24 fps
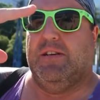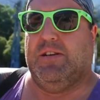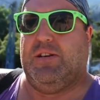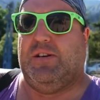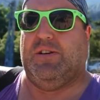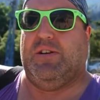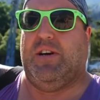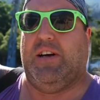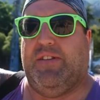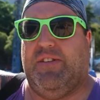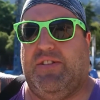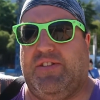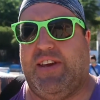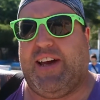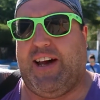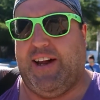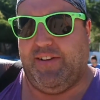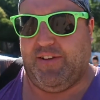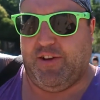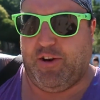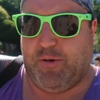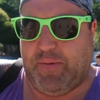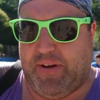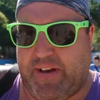Go around the town
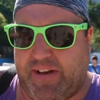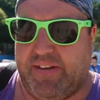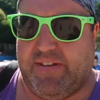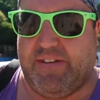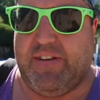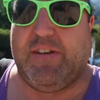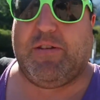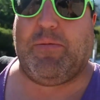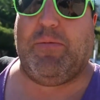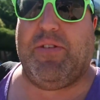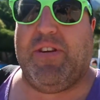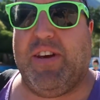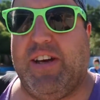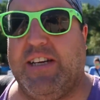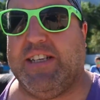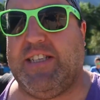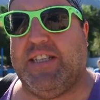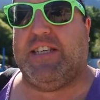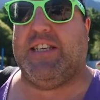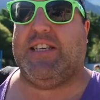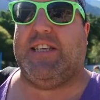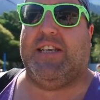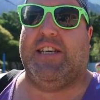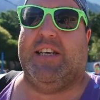a little bit, see some
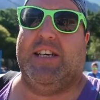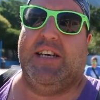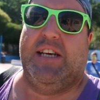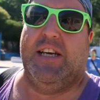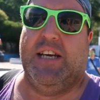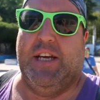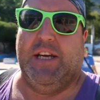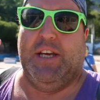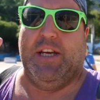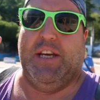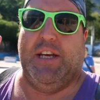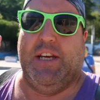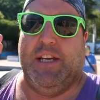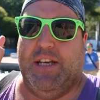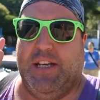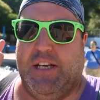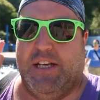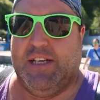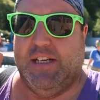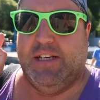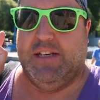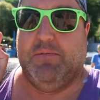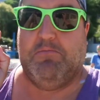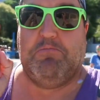sights.
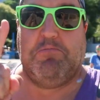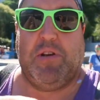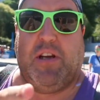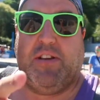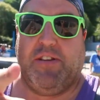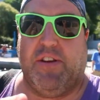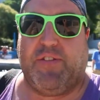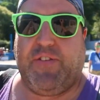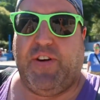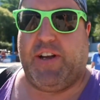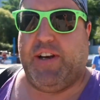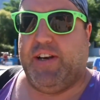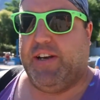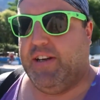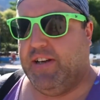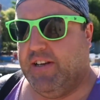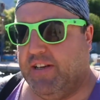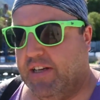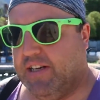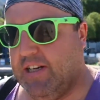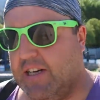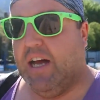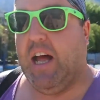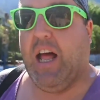Sounds like
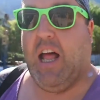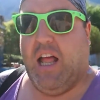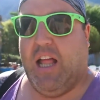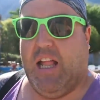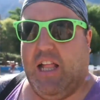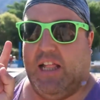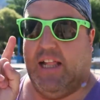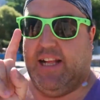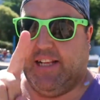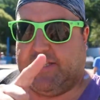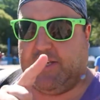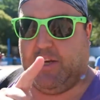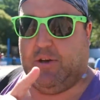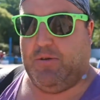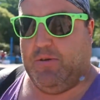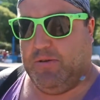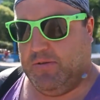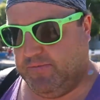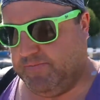fun. Let's go.